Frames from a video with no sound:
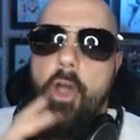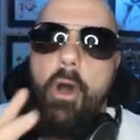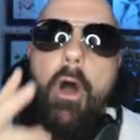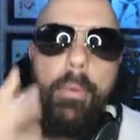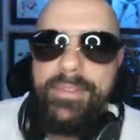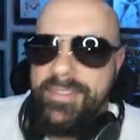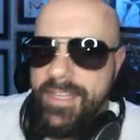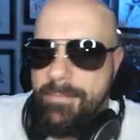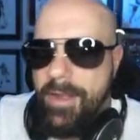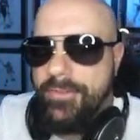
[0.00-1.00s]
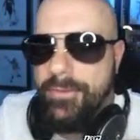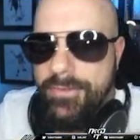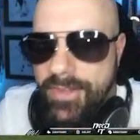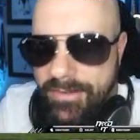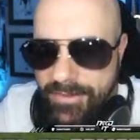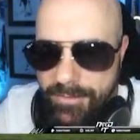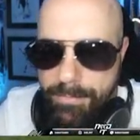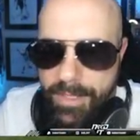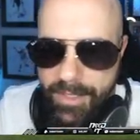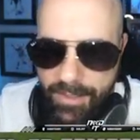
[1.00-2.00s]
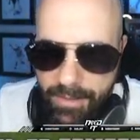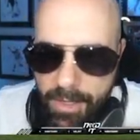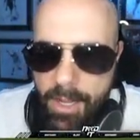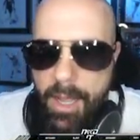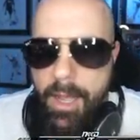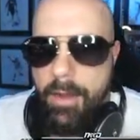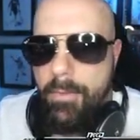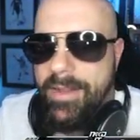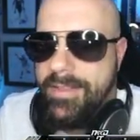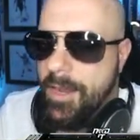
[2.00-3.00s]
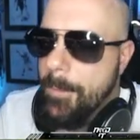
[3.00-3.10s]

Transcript: Always need my two safeties blinking uh, right there.